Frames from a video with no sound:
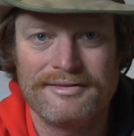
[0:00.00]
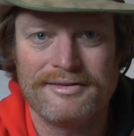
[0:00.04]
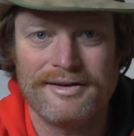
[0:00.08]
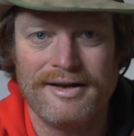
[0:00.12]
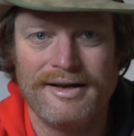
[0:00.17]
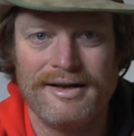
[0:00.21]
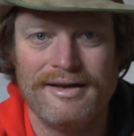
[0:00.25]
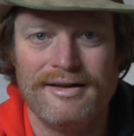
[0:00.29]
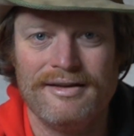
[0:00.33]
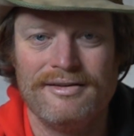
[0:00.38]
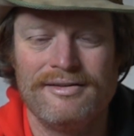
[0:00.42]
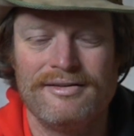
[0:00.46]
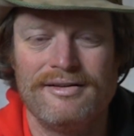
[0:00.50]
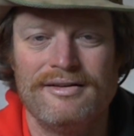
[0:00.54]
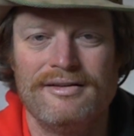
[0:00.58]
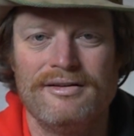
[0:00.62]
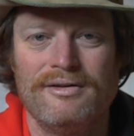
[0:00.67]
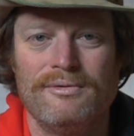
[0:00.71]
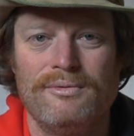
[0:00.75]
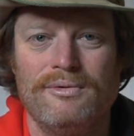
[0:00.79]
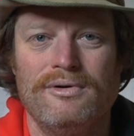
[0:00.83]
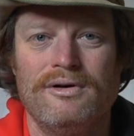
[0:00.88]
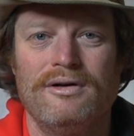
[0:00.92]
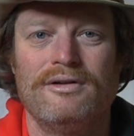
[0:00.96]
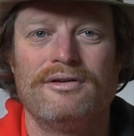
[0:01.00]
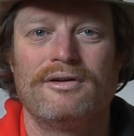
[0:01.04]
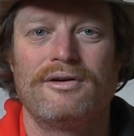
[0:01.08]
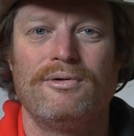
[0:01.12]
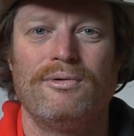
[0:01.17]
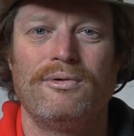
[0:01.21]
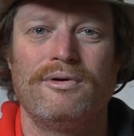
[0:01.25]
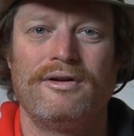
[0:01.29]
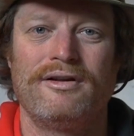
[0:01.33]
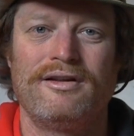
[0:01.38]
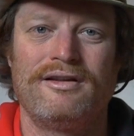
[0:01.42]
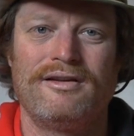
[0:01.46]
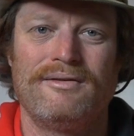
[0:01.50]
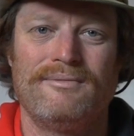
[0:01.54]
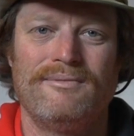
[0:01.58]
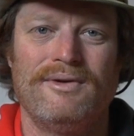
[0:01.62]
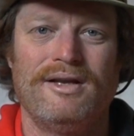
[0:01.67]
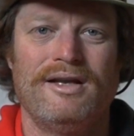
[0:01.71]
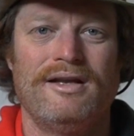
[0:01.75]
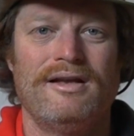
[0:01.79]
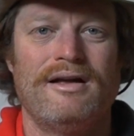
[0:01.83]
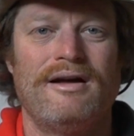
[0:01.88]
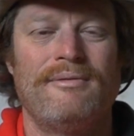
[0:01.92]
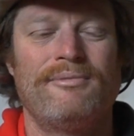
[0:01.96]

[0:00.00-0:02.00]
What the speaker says: tyres in the world according to me.